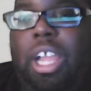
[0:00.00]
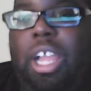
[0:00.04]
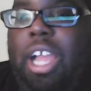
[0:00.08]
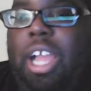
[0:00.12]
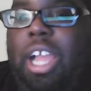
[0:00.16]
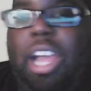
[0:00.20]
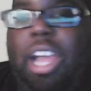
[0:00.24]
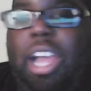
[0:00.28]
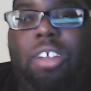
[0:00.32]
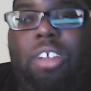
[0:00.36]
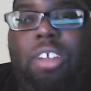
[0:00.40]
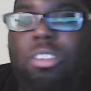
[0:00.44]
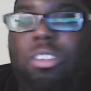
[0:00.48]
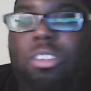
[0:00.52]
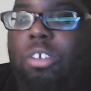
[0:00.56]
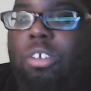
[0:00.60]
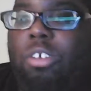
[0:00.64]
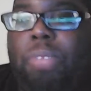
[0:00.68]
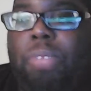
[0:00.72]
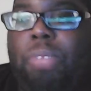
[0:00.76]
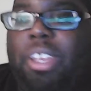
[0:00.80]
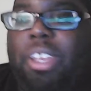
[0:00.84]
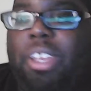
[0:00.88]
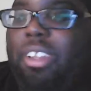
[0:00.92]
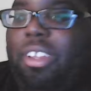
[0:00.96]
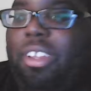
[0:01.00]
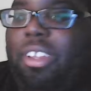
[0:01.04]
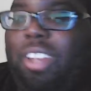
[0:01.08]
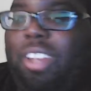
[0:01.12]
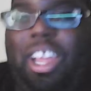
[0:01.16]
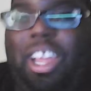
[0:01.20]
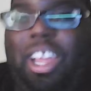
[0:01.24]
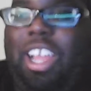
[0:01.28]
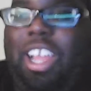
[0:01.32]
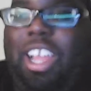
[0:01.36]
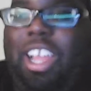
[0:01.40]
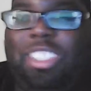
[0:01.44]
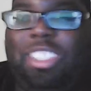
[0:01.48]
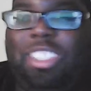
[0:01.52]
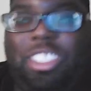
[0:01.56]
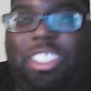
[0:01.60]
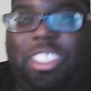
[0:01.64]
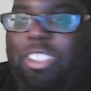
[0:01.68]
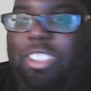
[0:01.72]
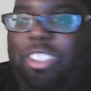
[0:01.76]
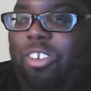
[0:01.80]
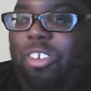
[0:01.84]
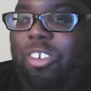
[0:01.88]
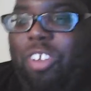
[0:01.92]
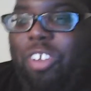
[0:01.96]
I don't know, man. I
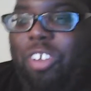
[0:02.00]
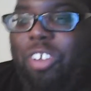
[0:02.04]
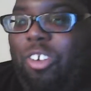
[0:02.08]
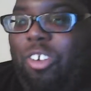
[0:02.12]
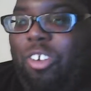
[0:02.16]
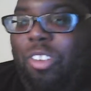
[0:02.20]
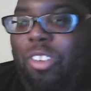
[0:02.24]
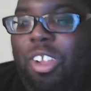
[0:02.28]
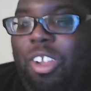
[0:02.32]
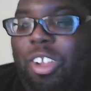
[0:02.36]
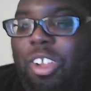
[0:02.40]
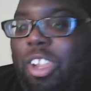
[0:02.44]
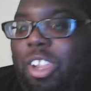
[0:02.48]
just don't know.